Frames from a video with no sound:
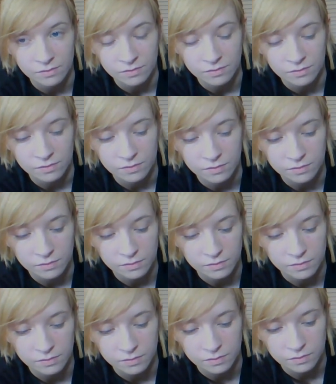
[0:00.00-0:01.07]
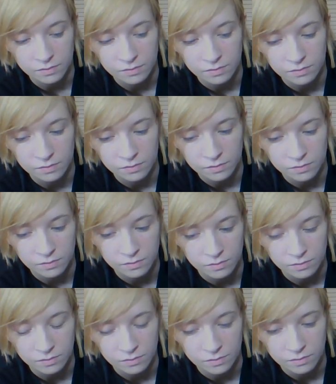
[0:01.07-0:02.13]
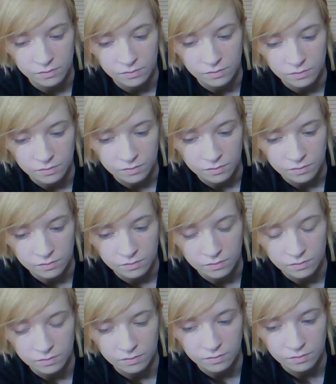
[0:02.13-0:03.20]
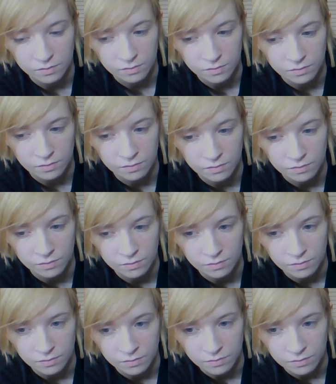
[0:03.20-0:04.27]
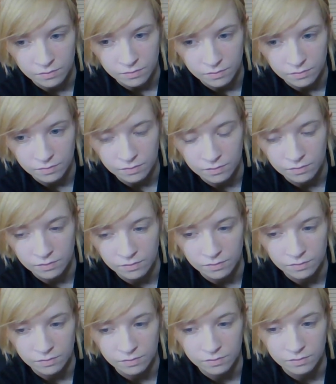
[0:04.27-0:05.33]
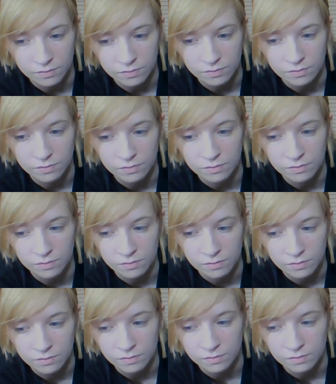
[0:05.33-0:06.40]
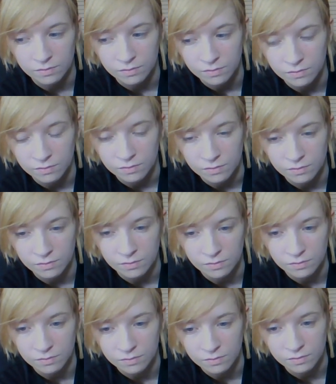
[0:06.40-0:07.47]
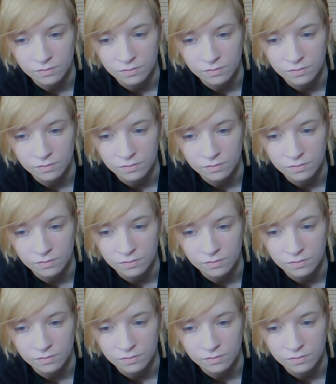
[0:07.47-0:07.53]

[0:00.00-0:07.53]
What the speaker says: No words are spoken by the person on screen.